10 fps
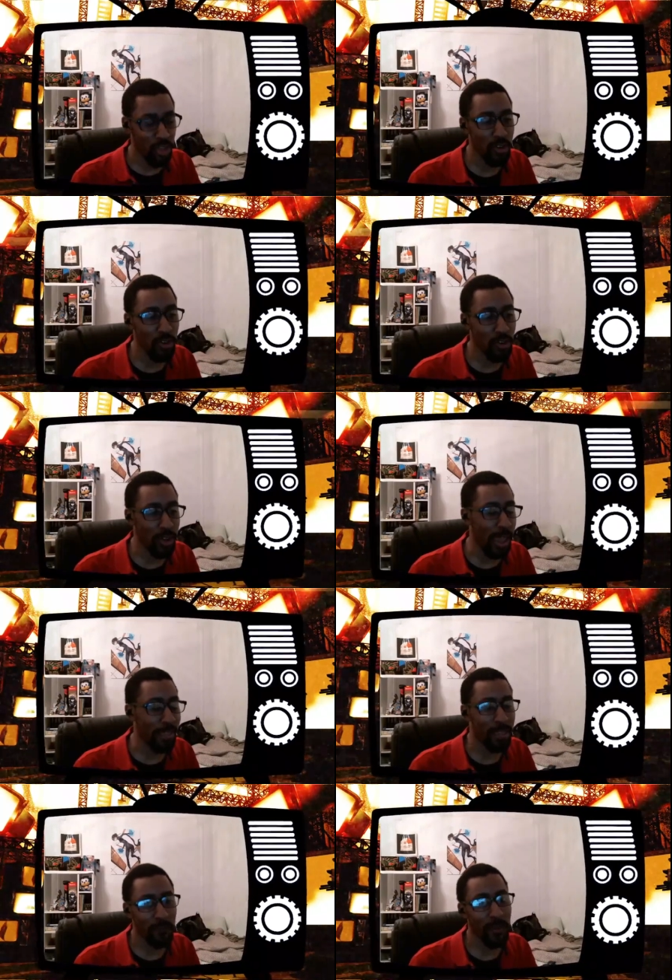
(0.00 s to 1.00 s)
third
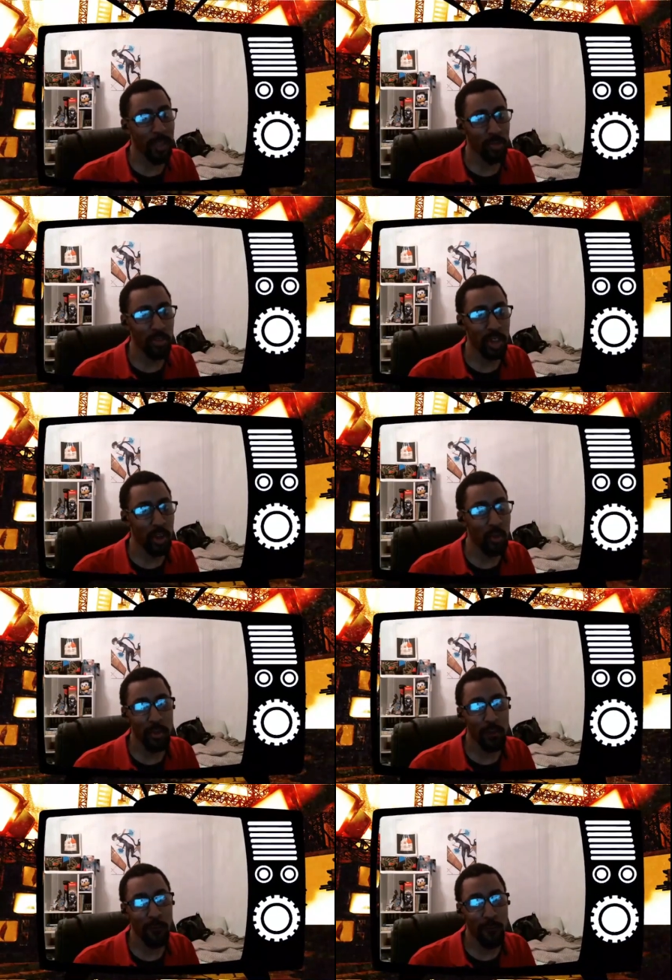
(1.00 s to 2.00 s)
at that event, losing
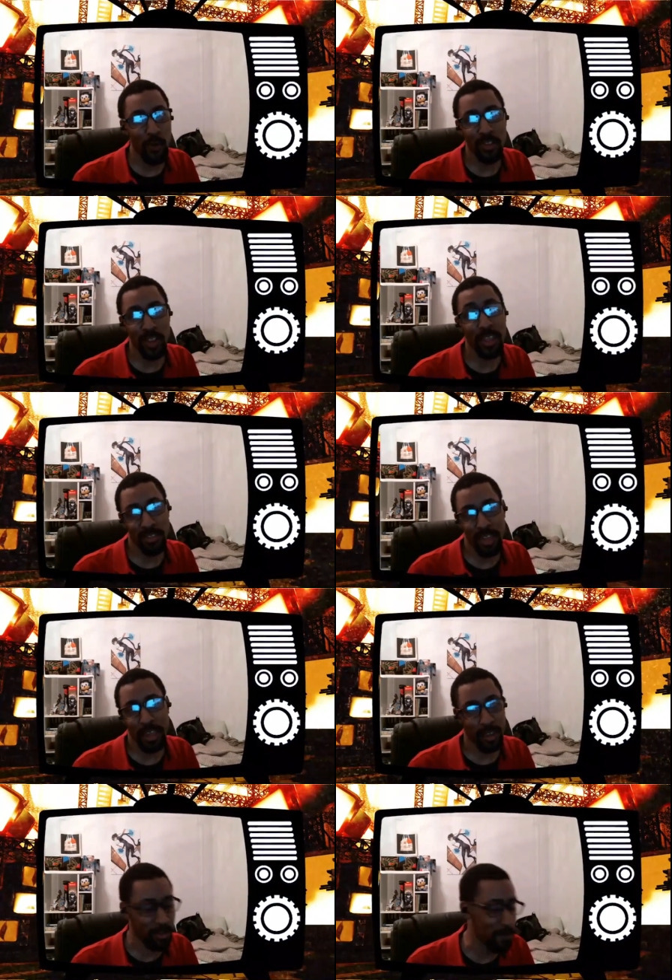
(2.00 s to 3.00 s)
only to first and
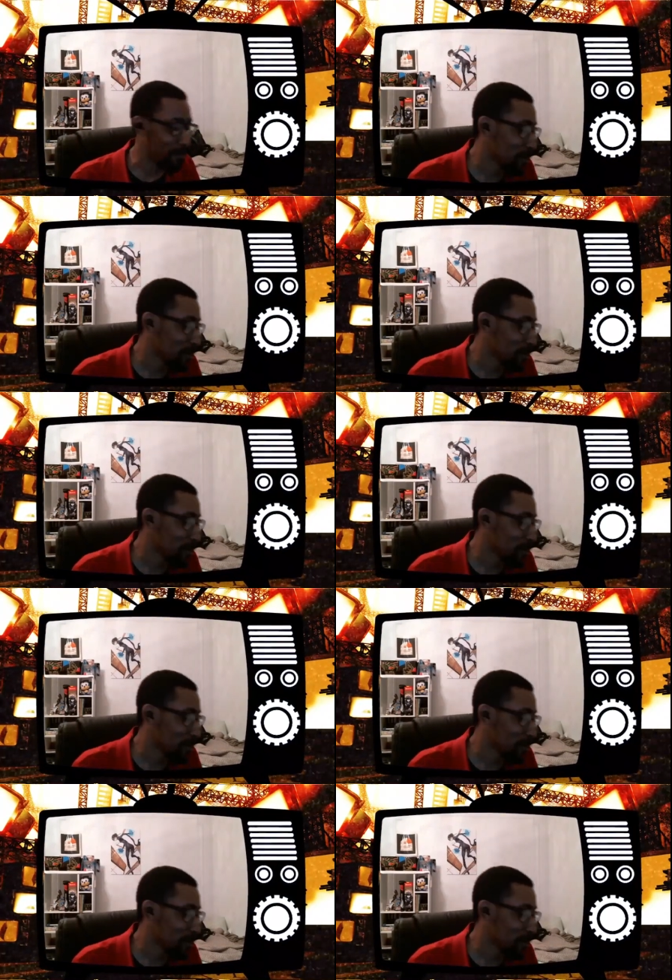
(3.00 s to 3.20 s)
second,